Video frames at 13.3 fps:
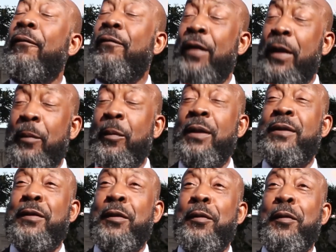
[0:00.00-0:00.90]
Very much
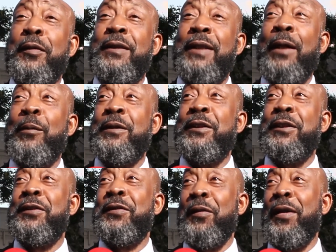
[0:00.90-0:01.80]
so, because I was
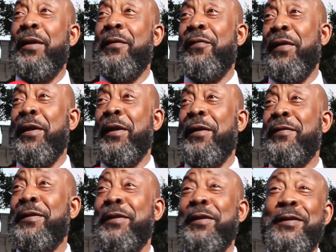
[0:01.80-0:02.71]
just trying to fade
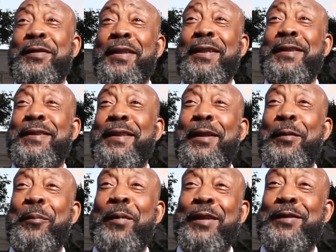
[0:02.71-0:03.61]
off into the sunset
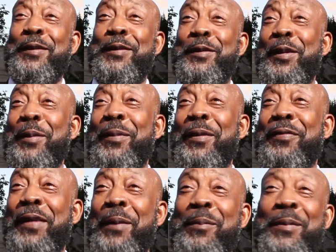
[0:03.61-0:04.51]
and just enjoy my
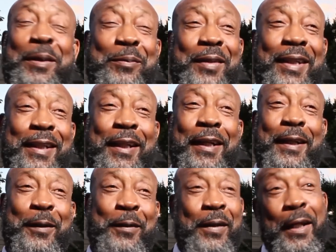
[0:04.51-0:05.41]
family. But
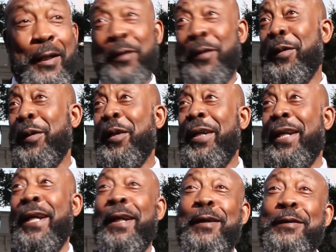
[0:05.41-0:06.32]
good Lord
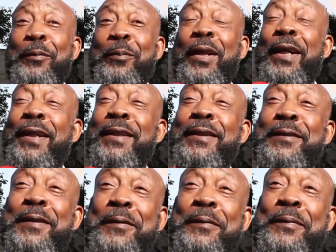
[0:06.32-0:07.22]
had other
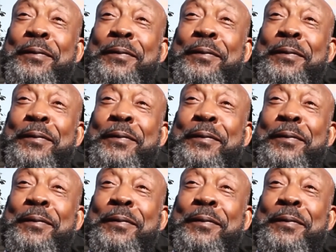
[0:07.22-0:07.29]
plans.